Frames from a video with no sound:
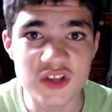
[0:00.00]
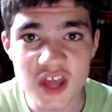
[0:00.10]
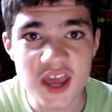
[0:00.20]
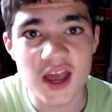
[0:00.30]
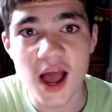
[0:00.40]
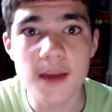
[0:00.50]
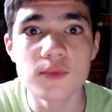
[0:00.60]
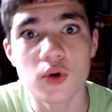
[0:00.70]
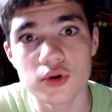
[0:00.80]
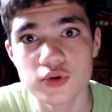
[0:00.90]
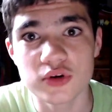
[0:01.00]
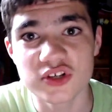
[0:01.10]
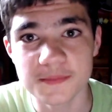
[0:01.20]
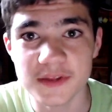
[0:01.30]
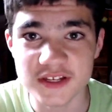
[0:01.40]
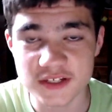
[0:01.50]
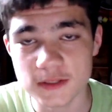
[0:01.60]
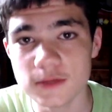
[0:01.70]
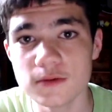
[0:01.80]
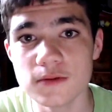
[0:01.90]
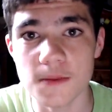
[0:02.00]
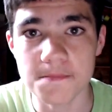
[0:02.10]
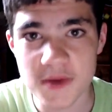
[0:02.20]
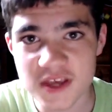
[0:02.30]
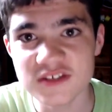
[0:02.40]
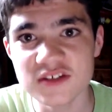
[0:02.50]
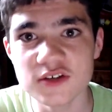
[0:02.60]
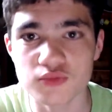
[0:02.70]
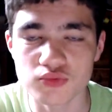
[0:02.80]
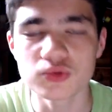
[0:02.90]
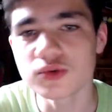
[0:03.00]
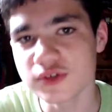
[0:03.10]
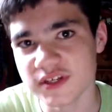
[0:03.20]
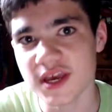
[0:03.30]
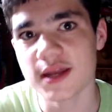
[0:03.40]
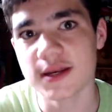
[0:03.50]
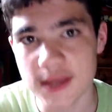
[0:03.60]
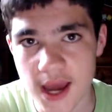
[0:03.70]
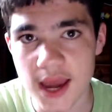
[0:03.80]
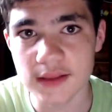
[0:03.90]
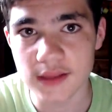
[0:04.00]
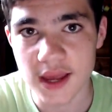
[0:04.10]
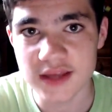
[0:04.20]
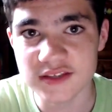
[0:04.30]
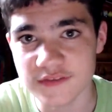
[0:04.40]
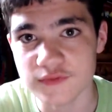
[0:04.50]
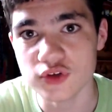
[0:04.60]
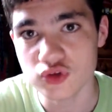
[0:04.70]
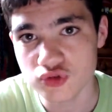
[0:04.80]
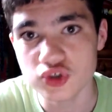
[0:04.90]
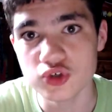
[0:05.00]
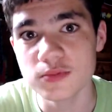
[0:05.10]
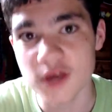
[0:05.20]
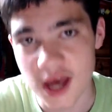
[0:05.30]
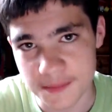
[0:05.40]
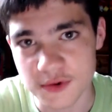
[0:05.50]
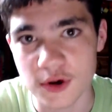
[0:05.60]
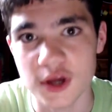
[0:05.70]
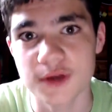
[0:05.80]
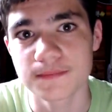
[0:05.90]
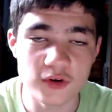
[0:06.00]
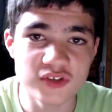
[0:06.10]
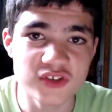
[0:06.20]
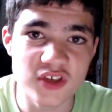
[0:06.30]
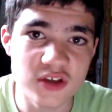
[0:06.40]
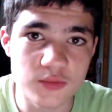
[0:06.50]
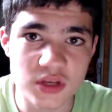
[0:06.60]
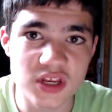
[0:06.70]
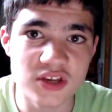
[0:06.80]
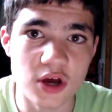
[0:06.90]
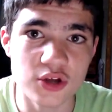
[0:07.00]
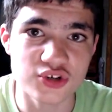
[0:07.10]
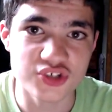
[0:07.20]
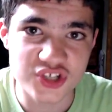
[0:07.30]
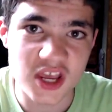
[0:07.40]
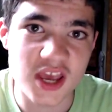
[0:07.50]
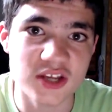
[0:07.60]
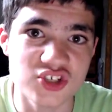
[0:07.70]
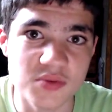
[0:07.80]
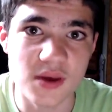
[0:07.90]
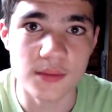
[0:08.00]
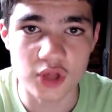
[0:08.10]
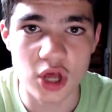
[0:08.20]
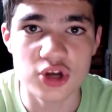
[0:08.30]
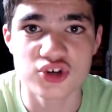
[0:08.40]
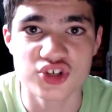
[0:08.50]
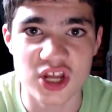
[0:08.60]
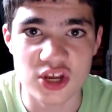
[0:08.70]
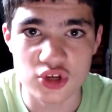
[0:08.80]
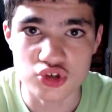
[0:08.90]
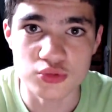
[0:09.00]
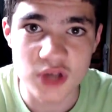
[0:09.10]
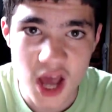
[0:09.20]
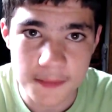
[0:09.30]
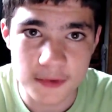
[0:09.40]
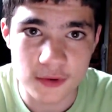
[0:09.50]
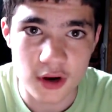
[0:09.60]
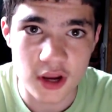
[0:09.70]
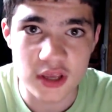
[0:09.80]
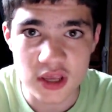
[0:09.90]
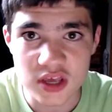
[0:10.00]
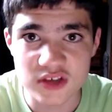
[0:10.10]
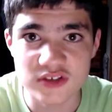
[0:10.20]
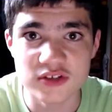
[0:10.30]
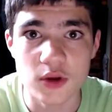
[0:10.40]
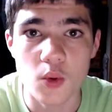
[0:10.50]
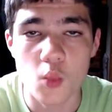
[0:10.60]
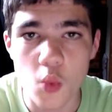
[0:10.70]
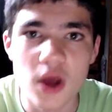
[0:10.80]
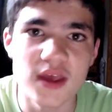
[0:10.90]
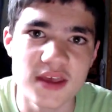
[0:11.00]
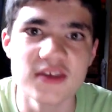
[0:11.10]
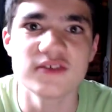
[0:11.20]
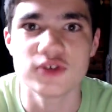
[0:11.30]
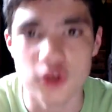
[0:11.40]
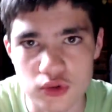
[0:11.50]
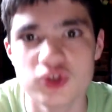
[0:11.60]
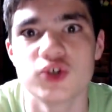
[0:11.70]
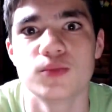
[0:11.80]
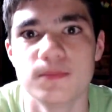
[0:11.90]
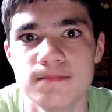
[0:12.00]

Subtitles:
Today I'm going to explain to you the basic rules and guidelines of YouTube copyright. First thing we need to understand to be able to understand YouTube copyright is, what is YouTube?